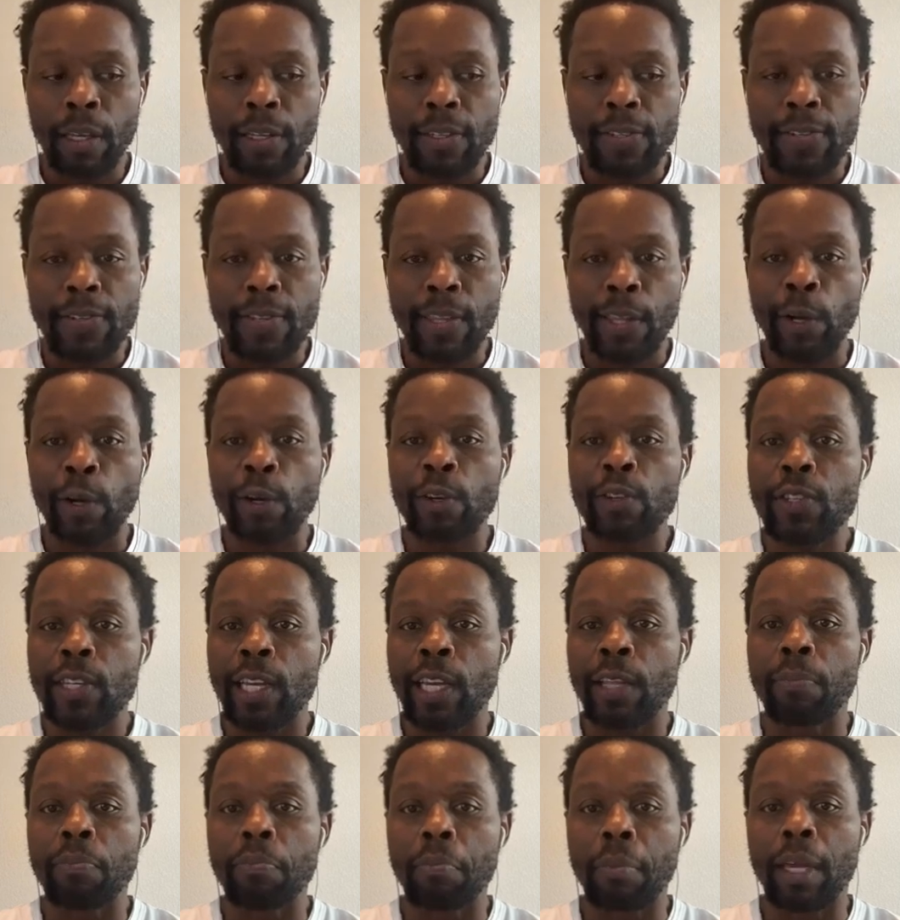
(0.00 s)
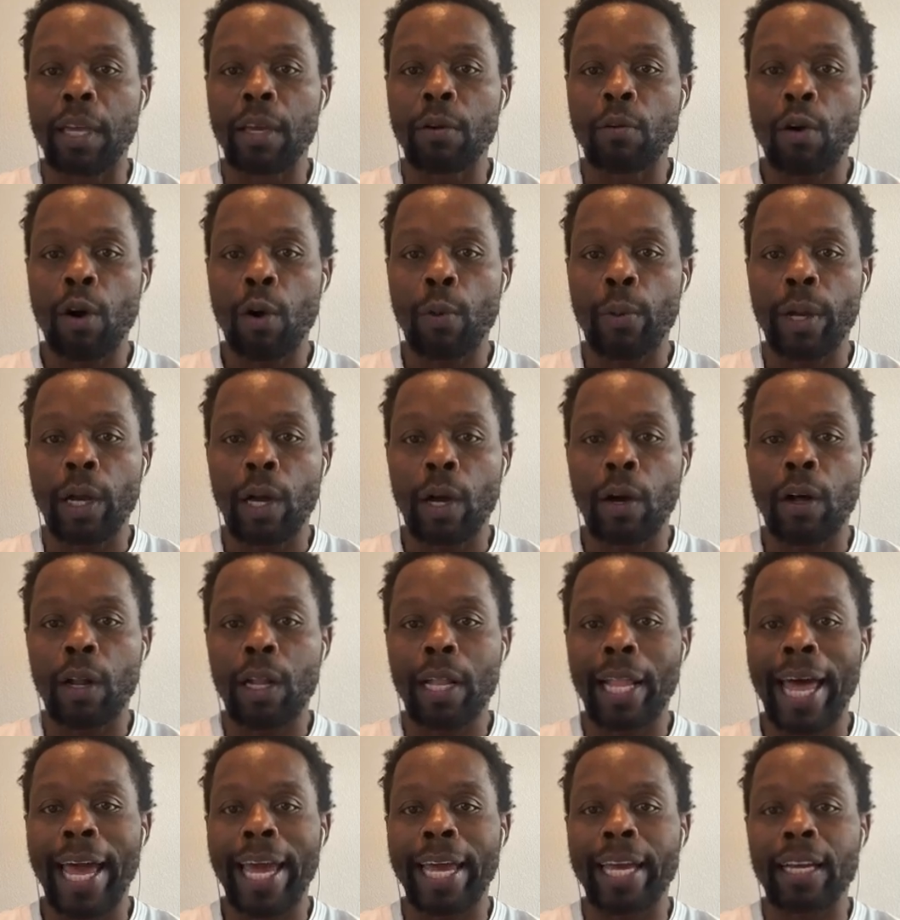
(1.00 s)
stirs in me what we
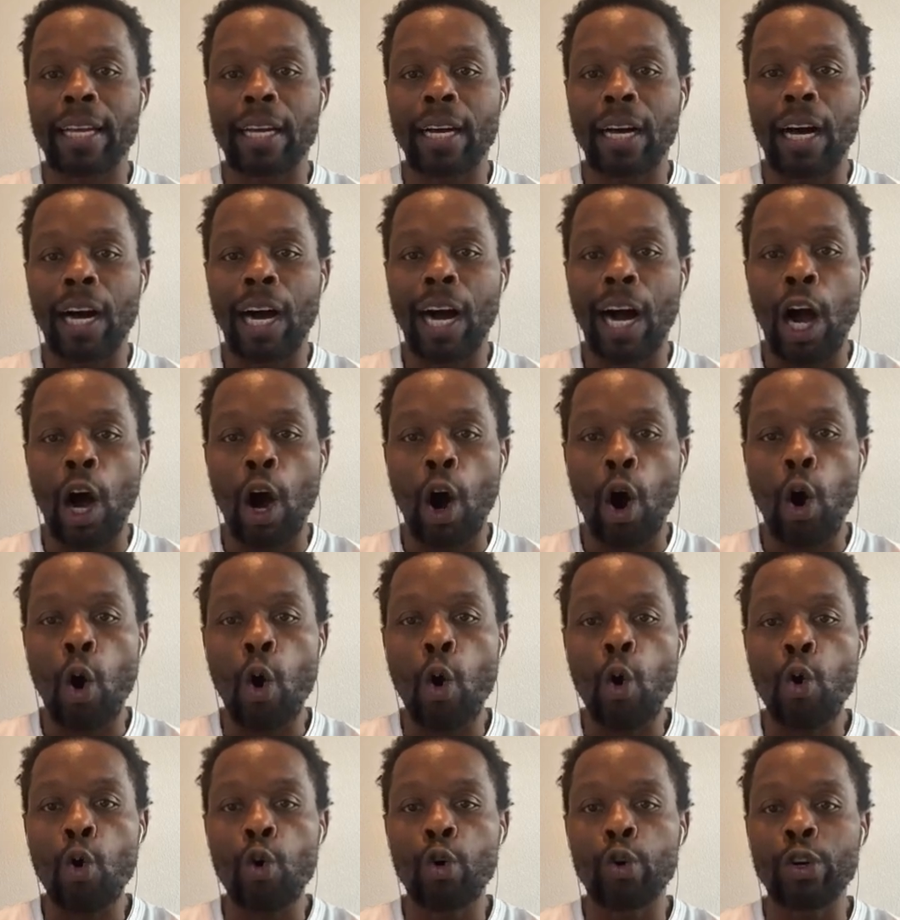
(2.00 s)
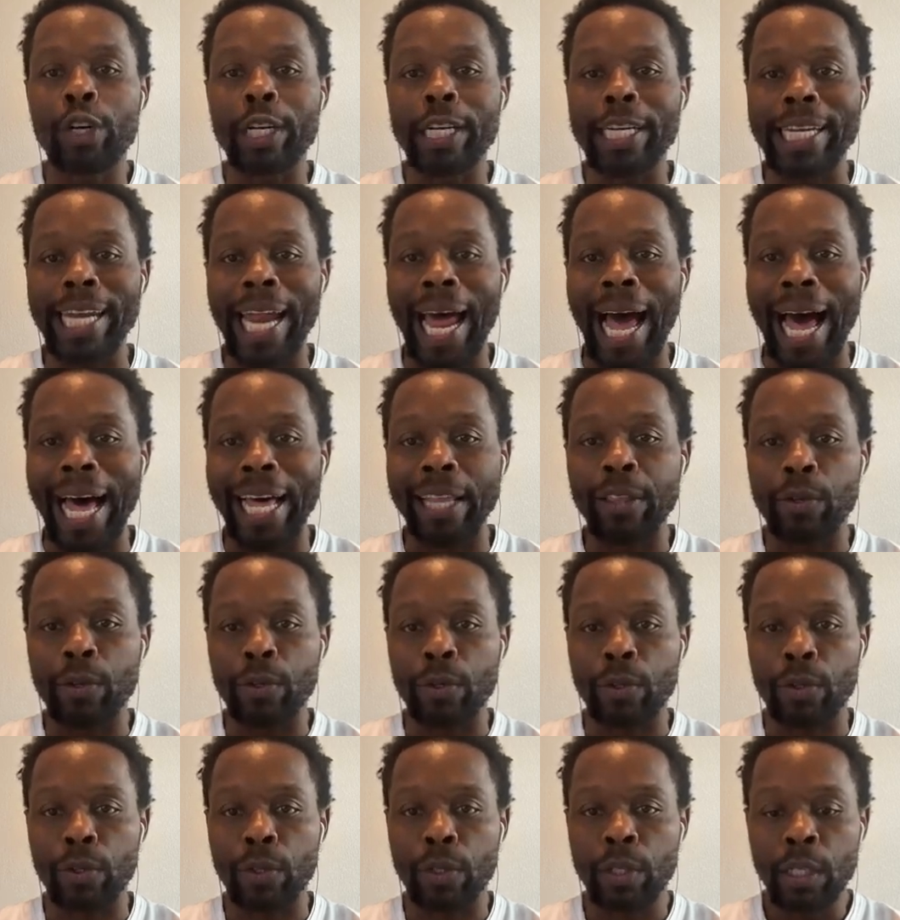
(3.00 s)
call like a whole
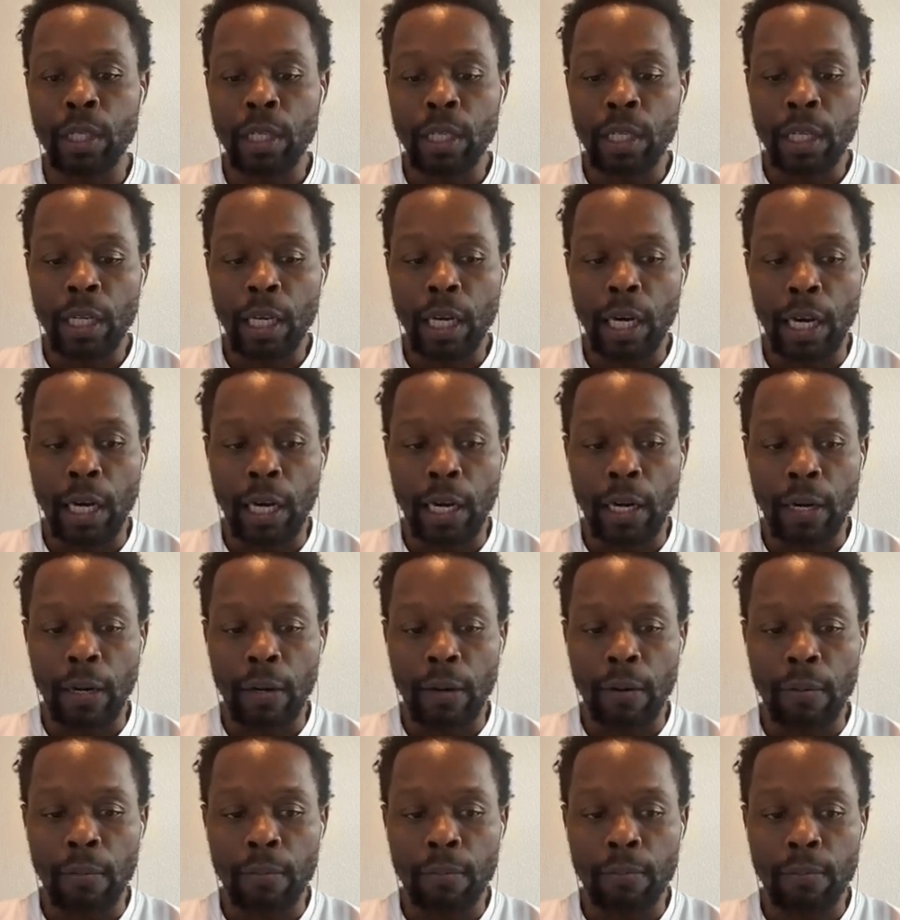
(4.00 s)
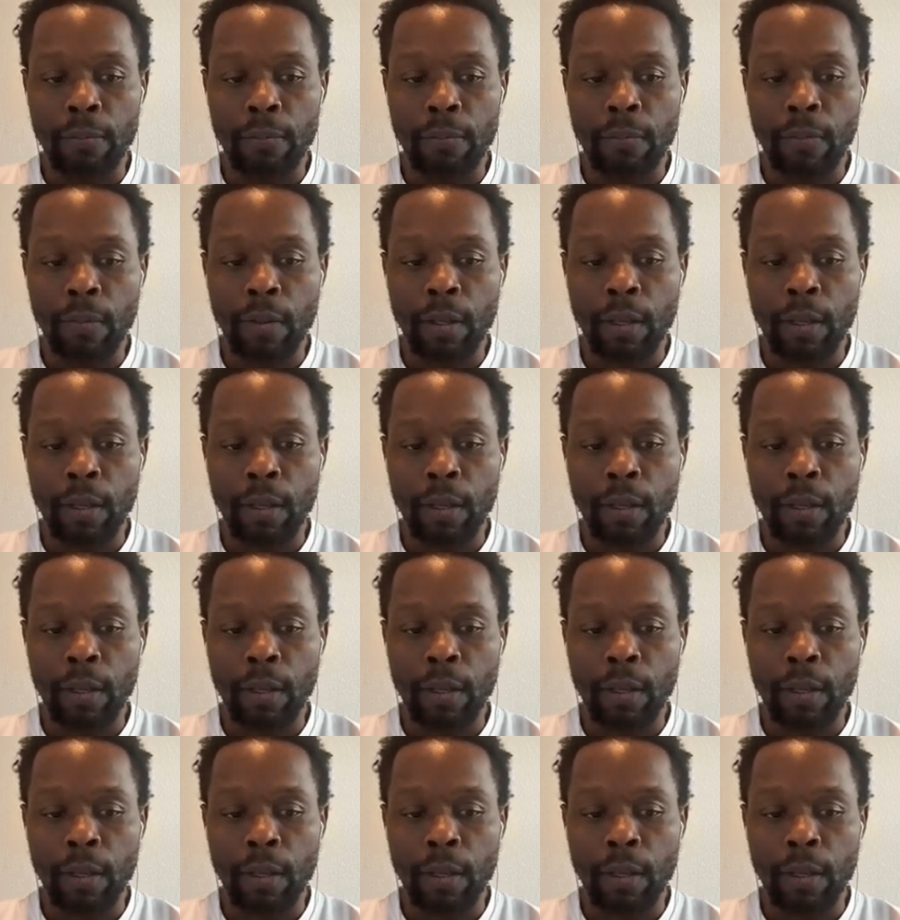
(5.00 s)
nother um